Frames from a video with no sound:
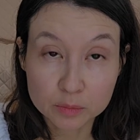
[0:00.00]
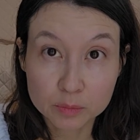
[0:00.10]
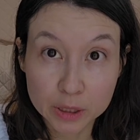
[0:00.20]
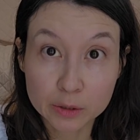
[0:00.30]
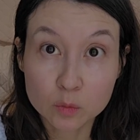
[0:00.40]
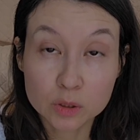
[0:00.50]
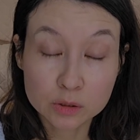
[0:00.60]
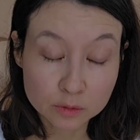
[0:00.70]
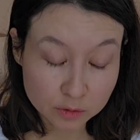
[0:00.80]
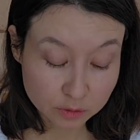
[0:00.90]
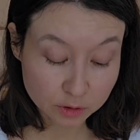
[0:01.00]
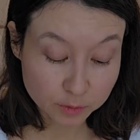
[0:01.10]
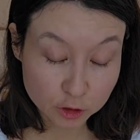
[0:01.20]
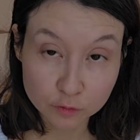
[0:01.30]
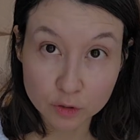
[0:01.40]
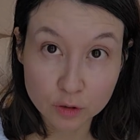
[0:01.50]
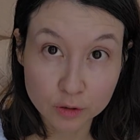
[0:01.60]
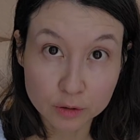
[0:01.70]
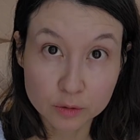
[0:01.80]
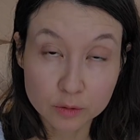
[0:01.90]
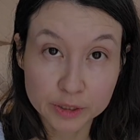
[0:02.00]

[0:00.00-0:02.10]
buy one, especially for cargo.